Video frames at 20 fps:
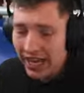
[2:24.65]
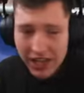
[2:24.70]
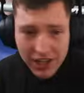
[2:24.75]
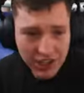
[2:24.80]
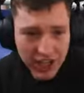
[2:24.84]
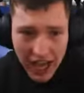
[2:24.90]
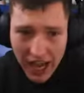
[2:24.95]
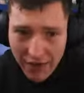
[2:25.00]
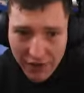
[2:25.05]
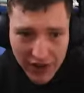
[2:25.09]
He
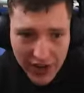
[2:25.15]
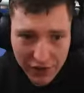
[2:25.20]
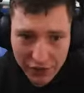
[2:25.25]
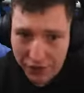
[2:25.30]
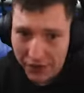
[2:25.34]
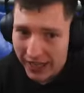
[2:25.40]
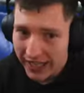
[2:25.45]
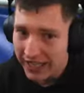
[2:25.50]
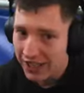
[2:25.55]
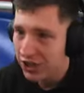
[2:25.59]
is having a
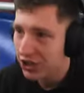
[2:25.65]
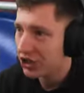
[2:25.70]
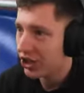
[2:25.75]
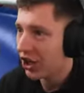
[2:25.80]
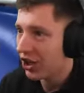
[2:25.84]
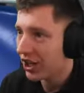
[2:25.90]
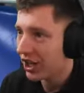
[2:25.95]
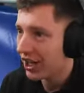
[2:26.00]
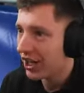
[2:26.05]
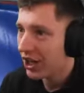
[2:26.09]
fucking
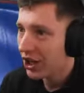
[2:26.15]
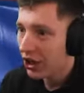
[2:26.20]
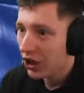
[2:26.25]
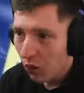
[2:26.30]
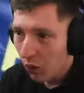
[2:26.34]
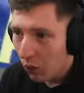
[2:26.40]
shocker.